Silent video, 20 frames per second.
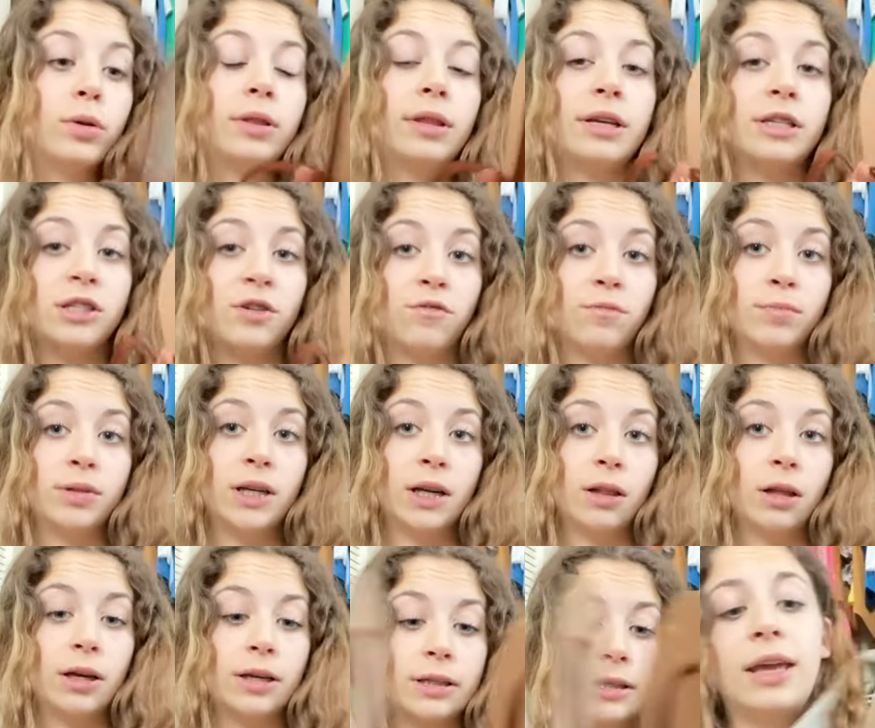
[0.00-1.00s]
And these are from
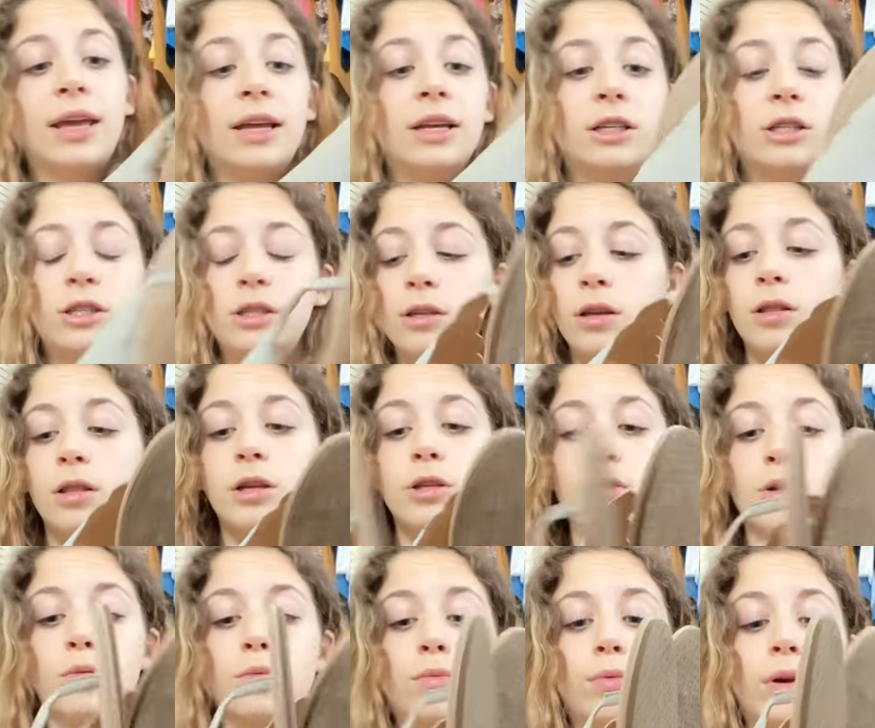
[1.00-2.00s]
Tilly's. These
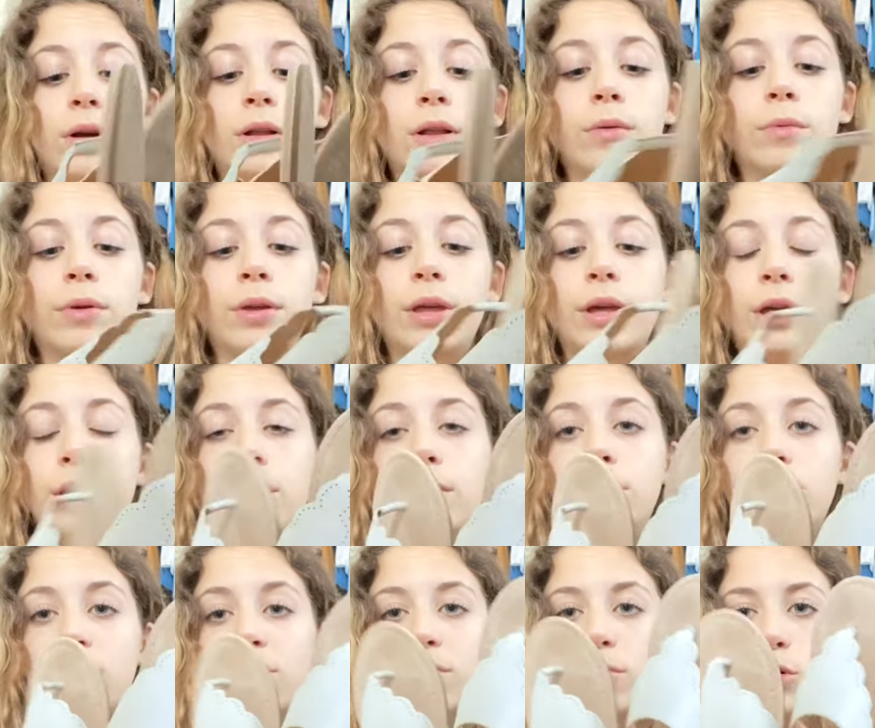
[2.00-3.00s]
are really, really cute.
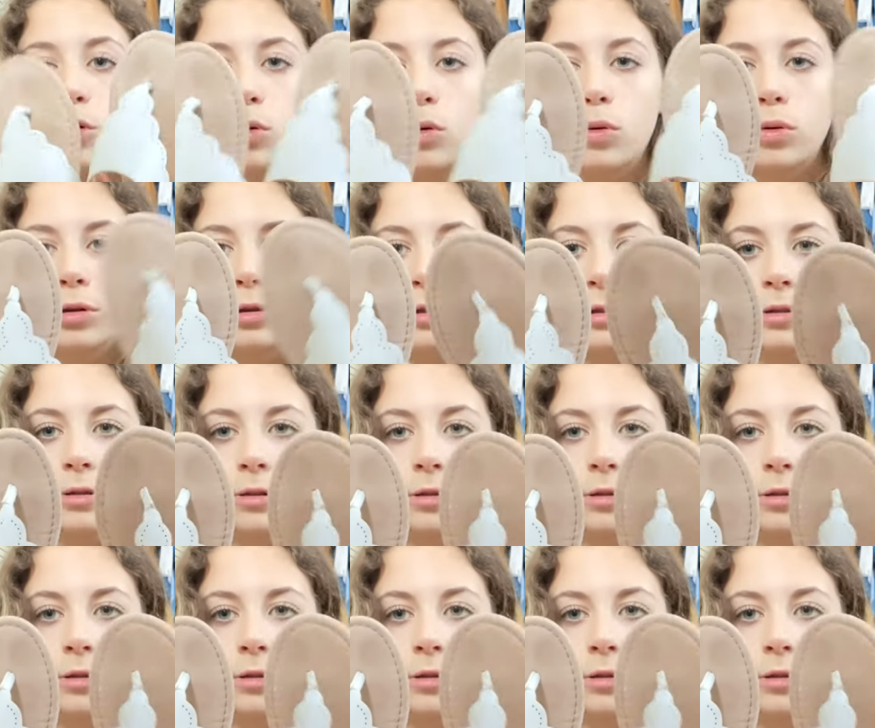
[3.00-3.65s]
They're from Kohl's.